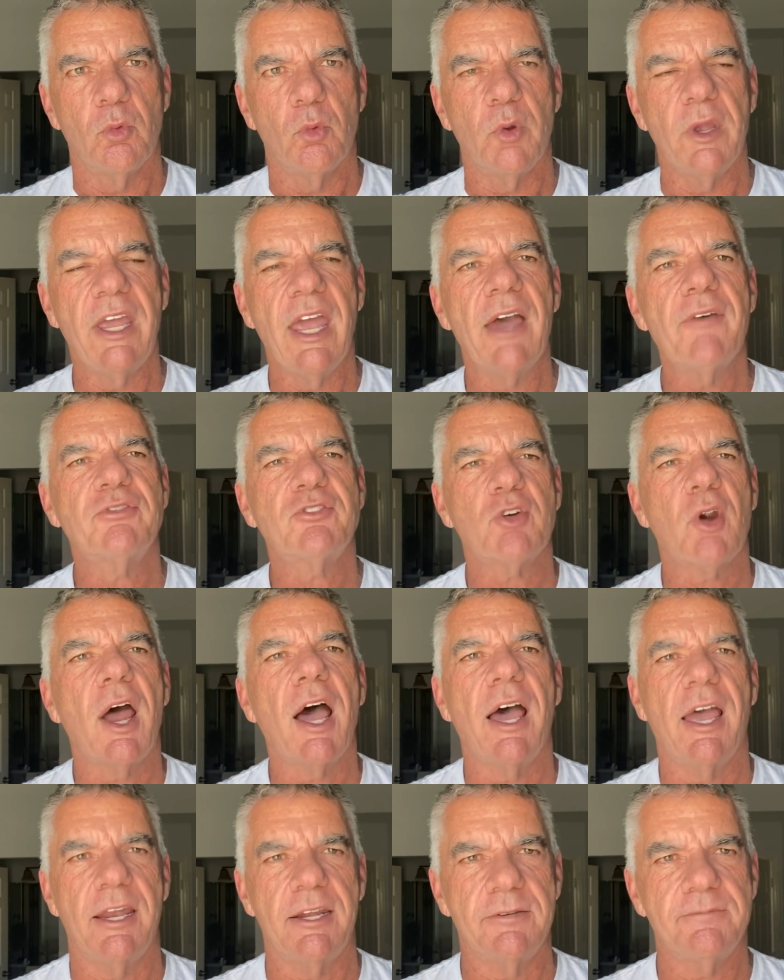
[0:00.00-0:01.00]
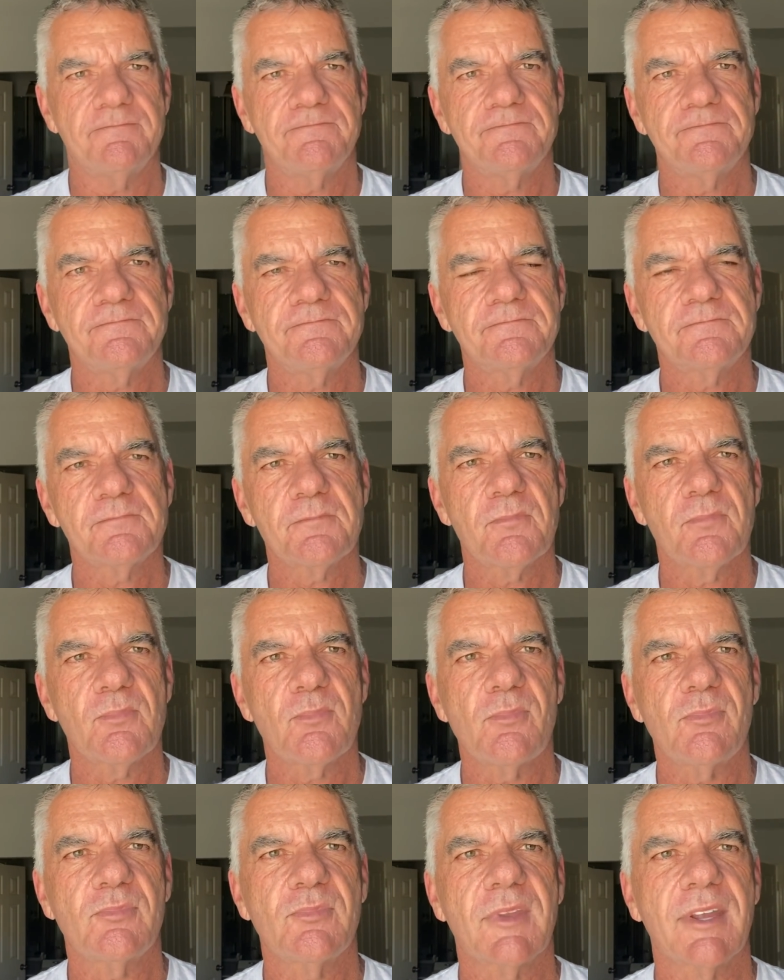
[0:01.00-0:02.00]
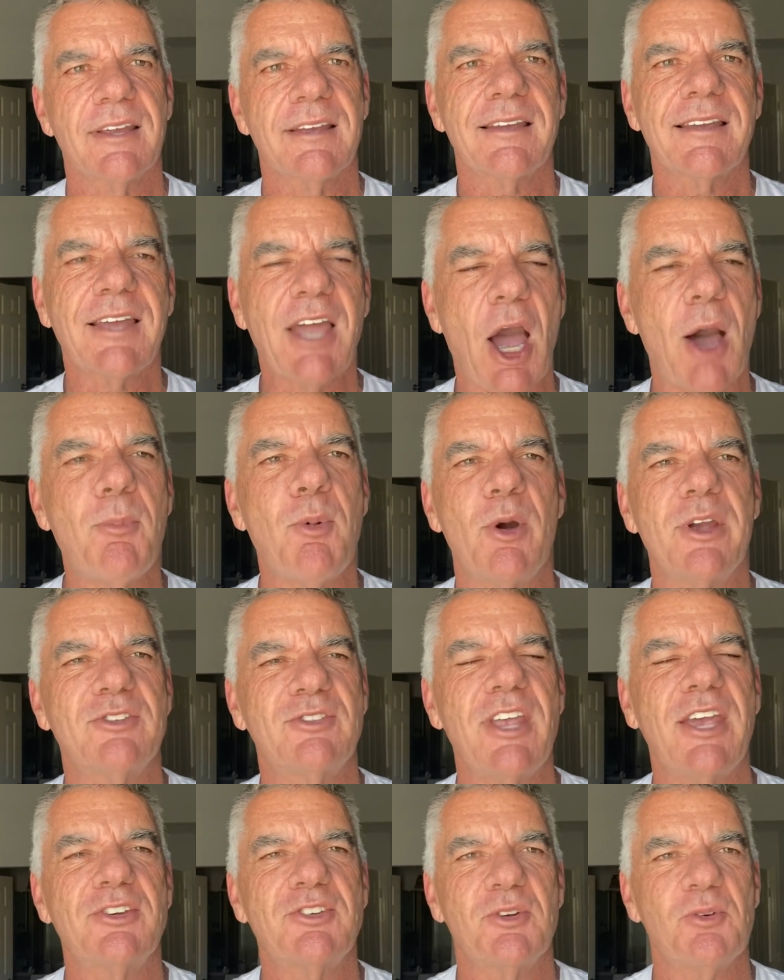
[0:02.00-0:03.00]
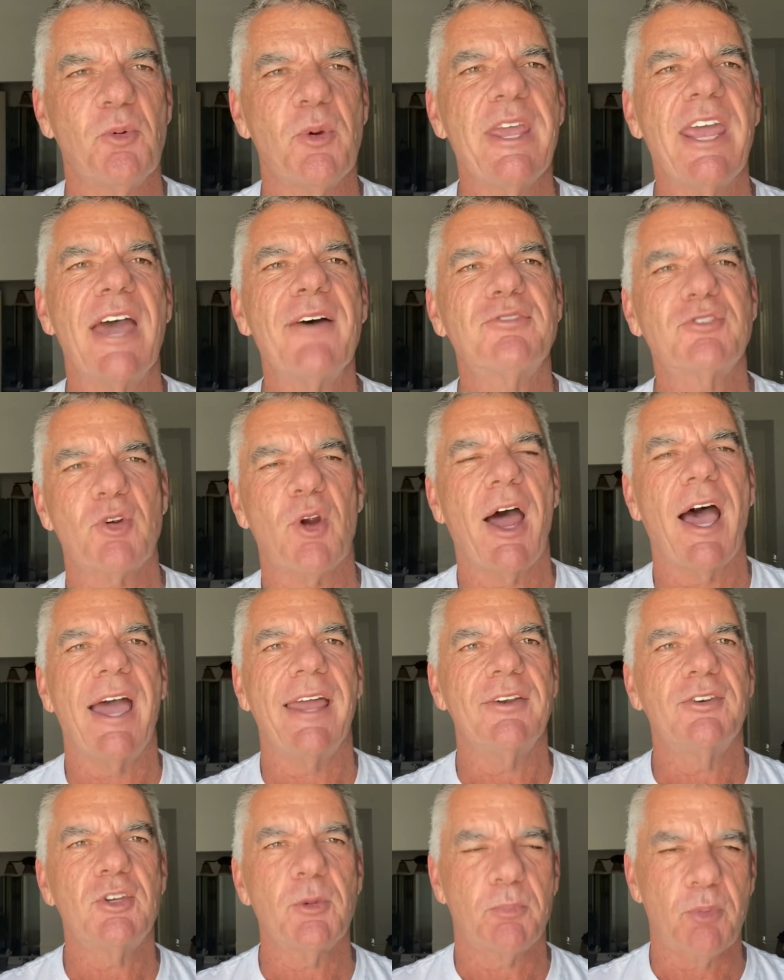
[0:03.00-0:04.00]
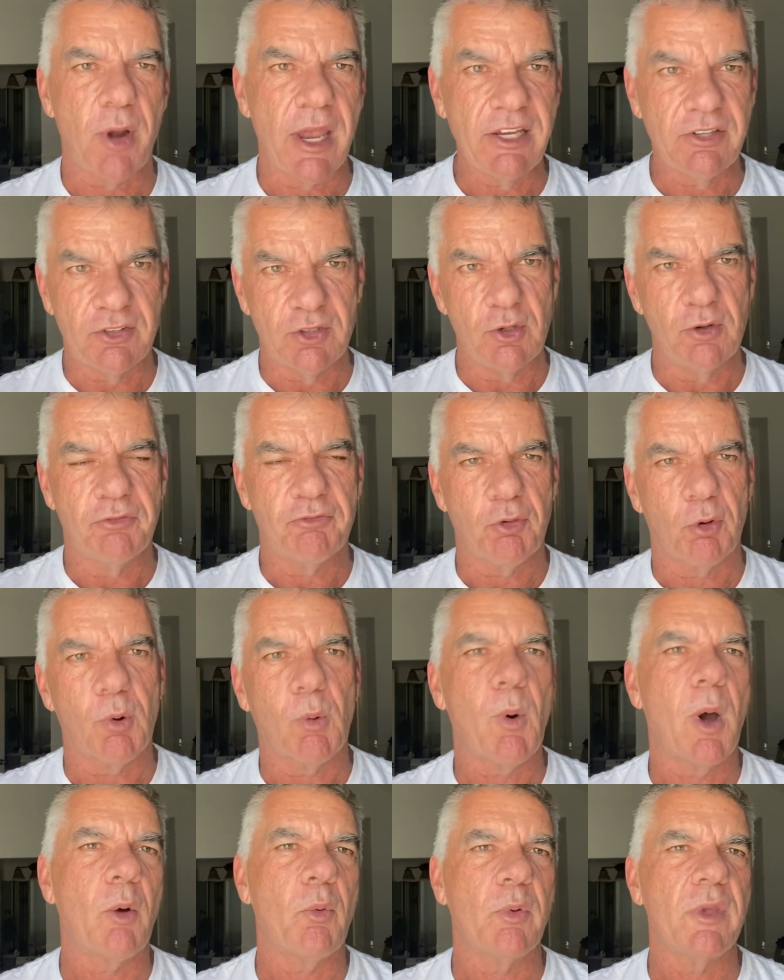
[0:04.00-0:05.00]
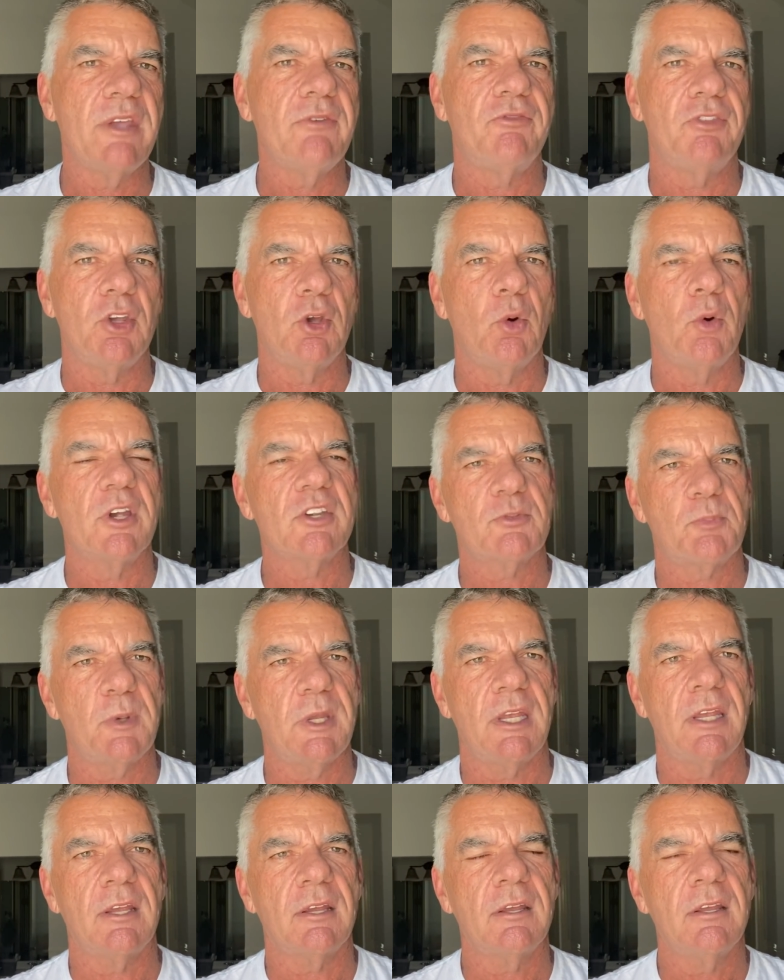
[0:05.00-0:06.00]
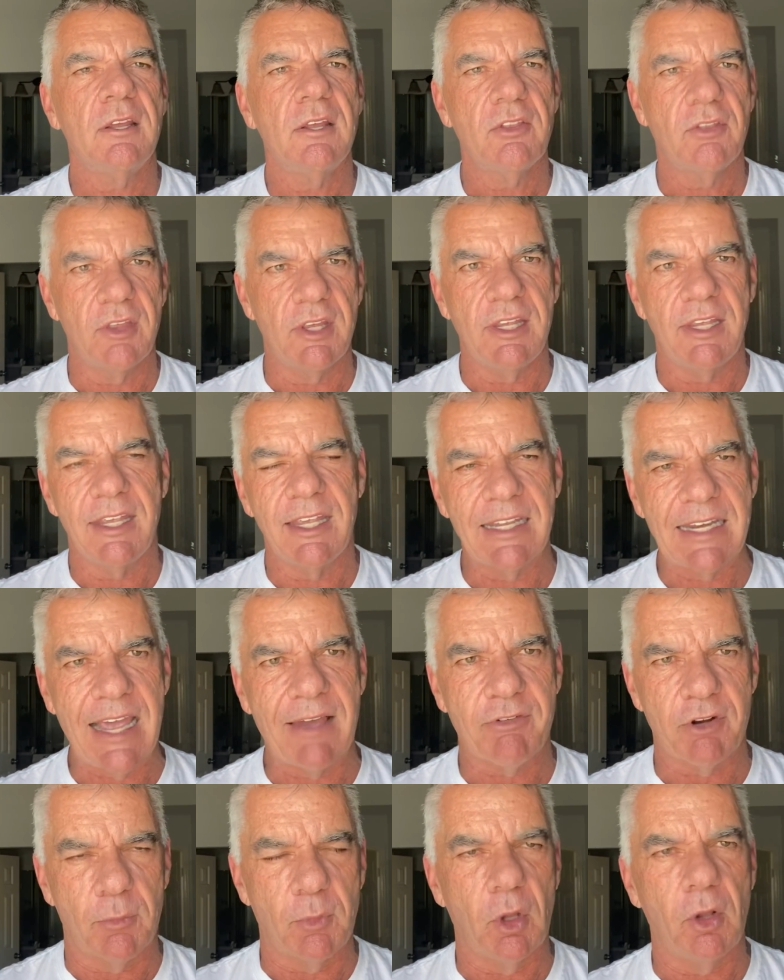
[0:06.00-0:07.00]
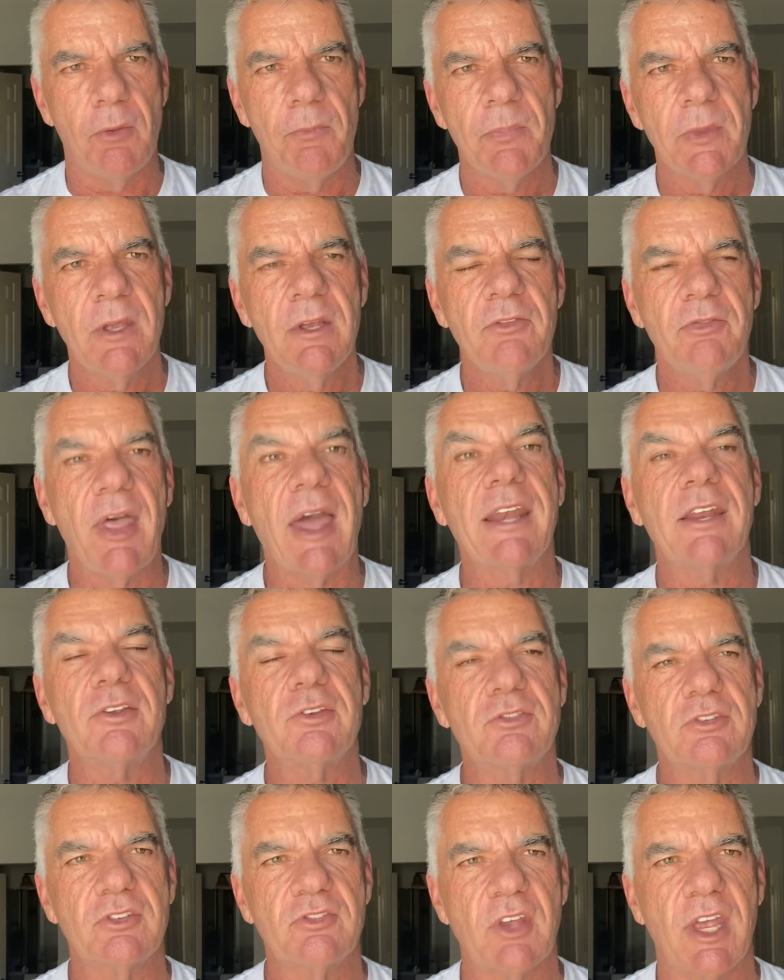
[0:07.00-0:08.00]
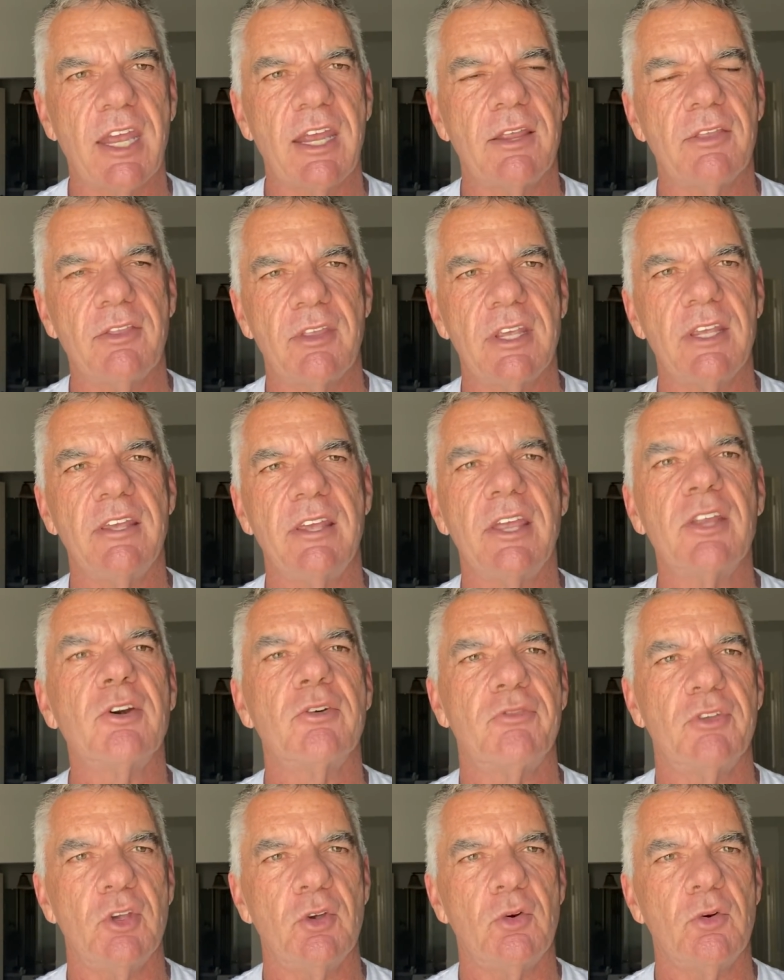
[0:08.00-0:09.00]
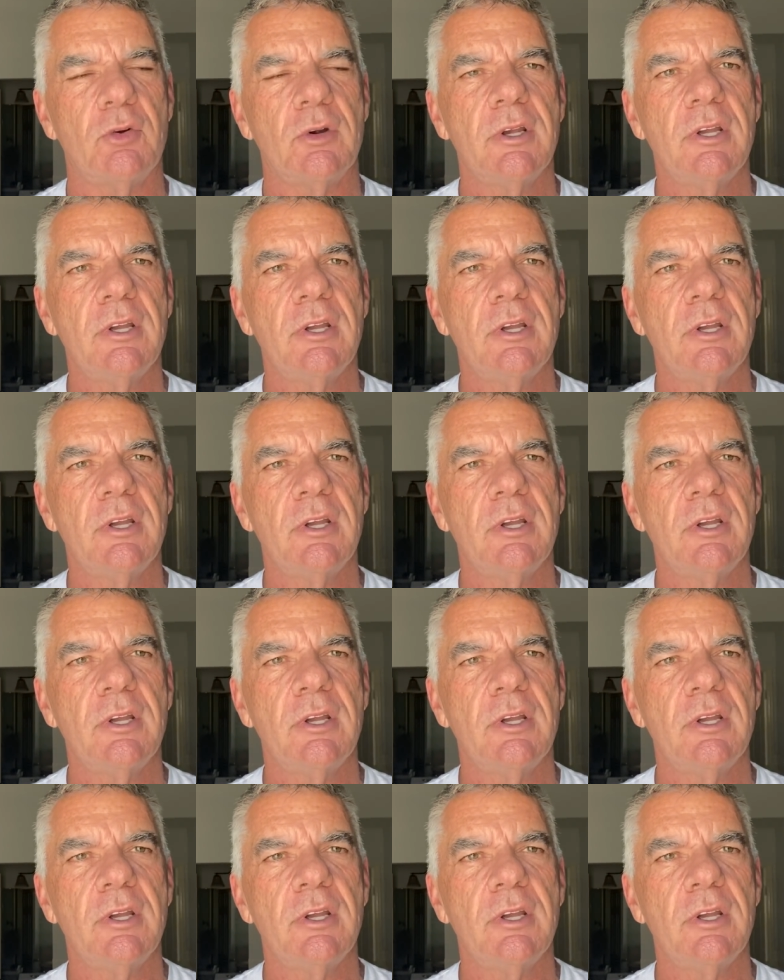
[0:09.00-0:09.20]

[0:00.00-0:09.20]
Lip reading: we have tried, Cowboys Nation, we have tried to brace you for what we view as being the inevitable, that is to say, the interview